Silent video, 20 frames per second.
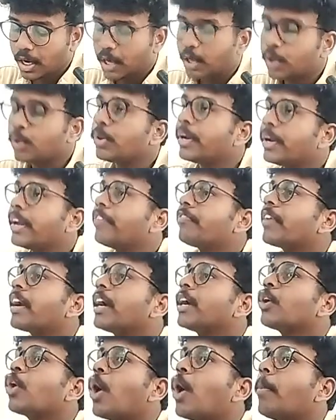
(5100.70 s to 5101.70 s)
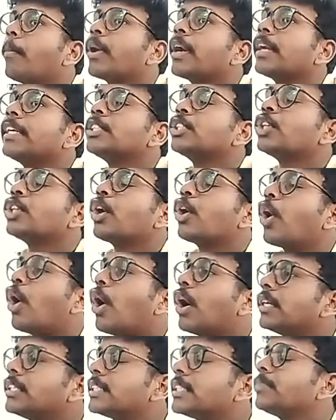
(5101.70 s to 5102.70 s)
to different components or
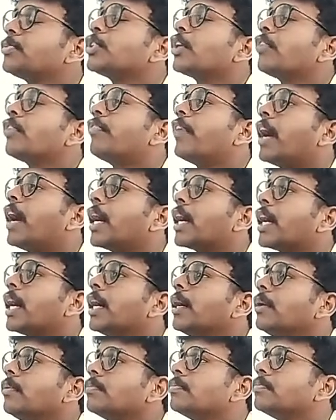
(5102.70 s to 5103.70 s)
concepts of hunger.